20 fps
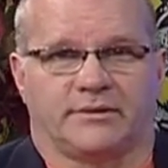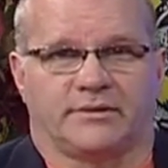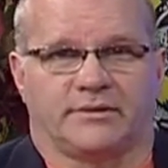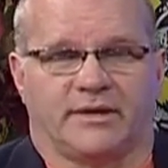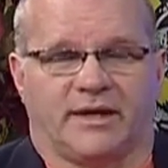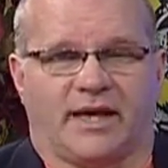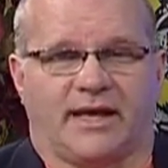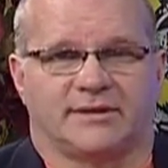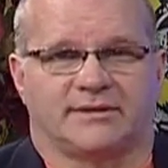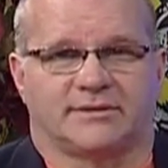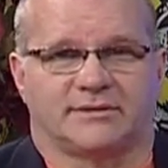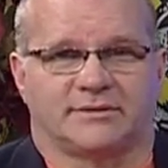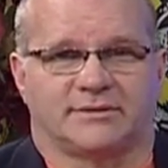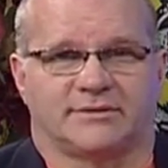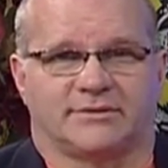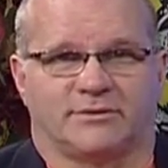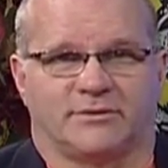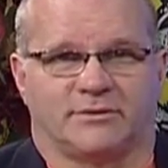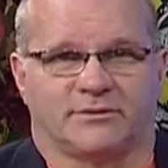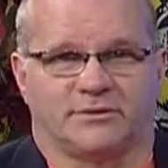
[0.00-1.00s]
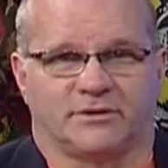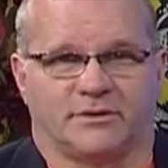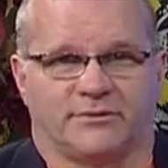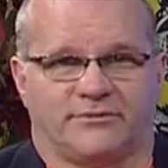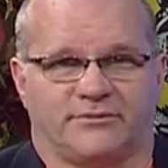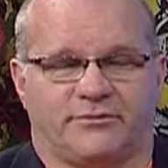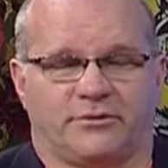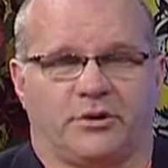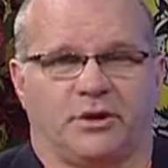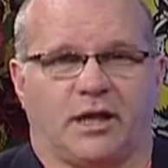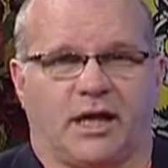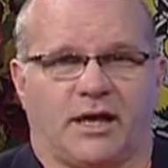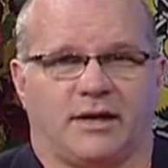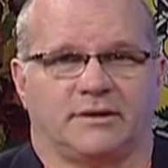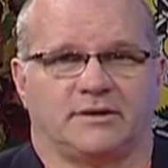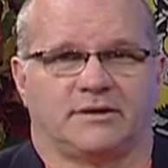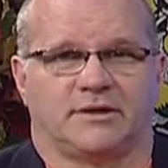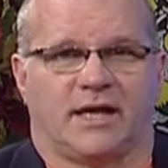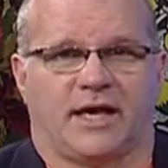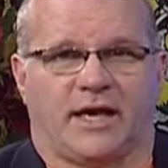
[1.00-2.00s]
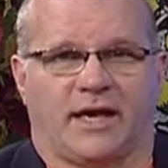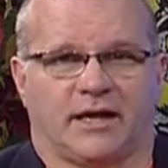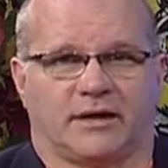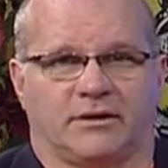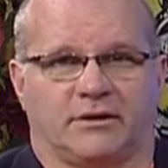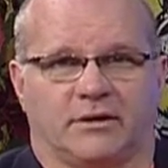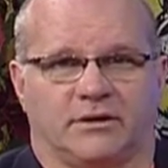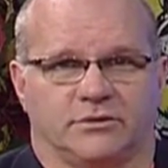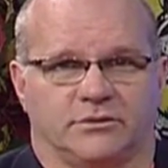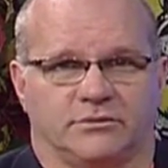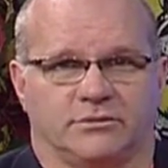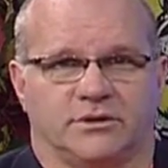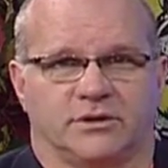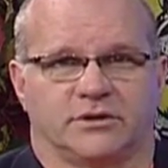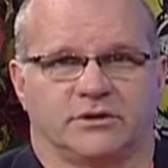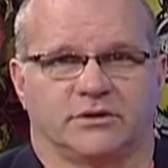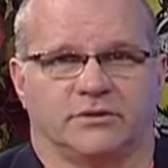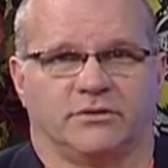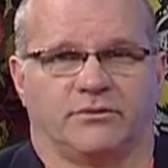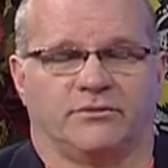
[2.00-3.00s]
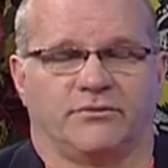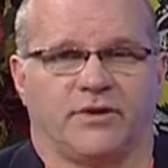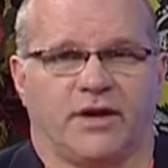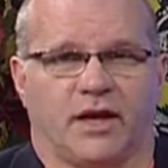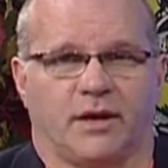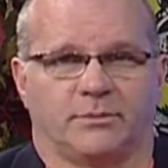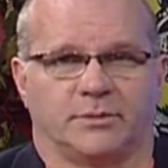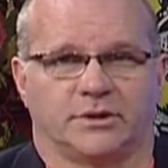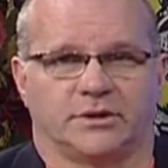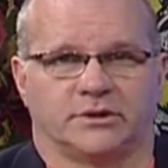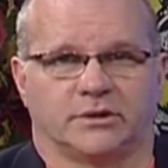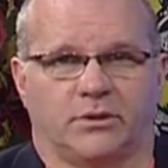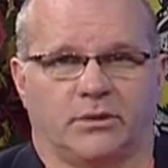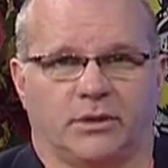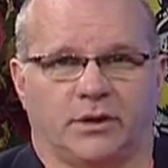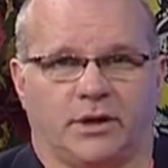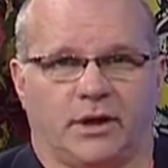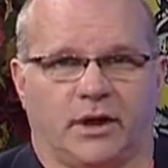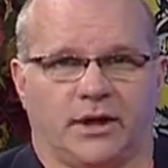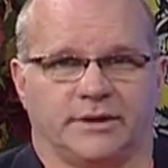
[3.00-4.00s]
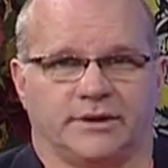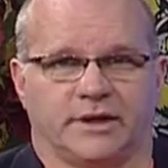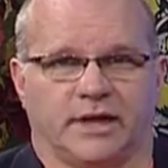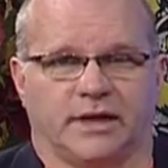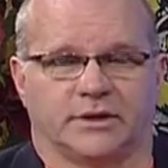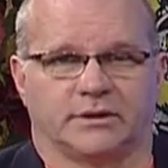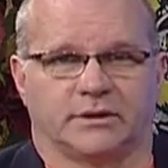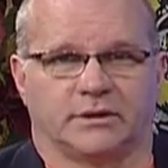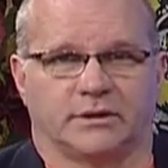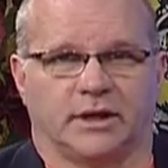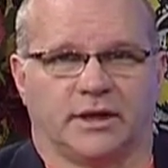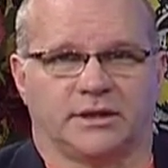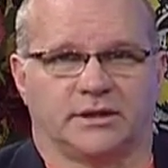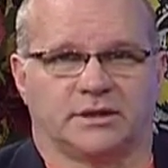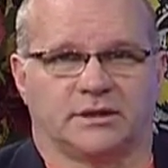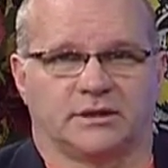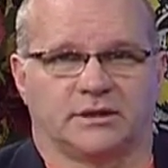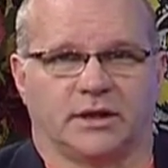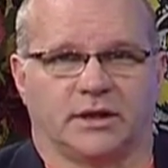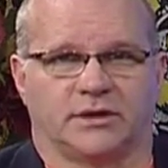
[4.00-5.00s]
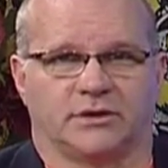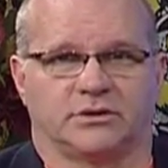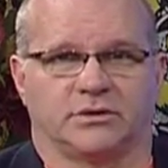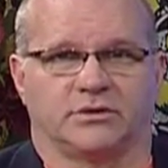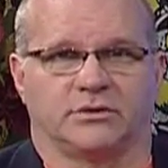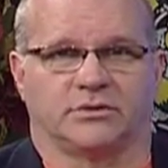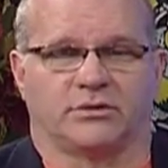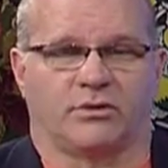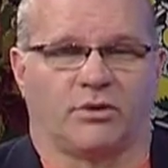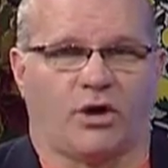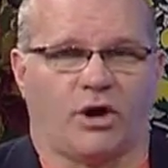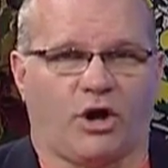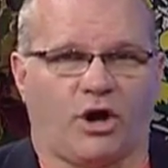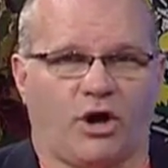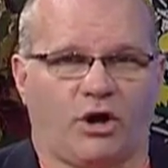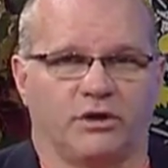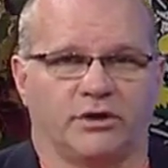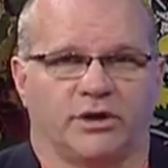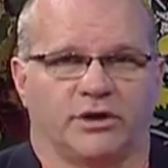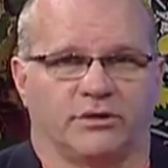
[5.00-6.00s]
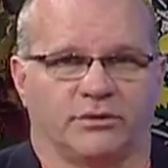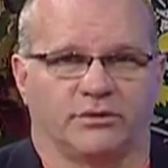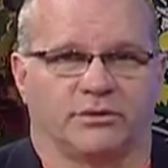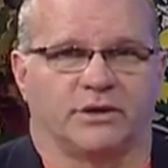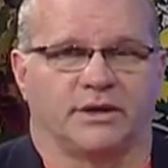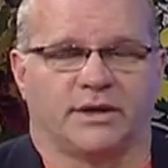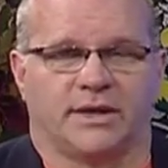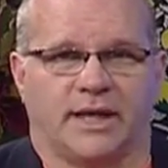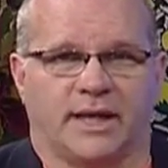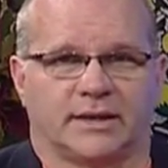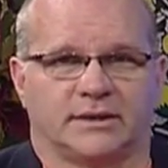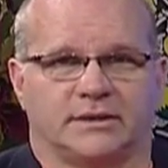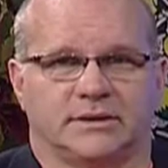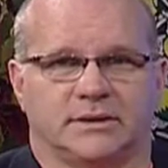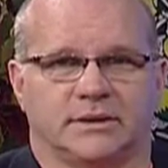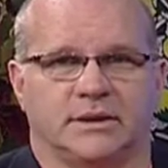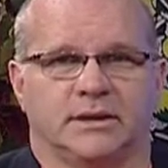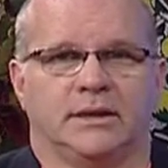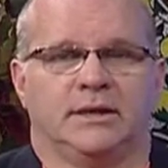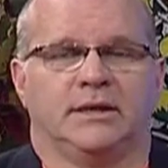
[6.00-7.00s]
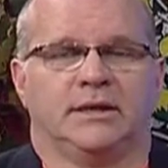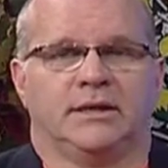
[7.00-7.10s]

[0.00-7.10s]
There's a full-out attack on traditional families going on down at the legislature. They're all interconnected.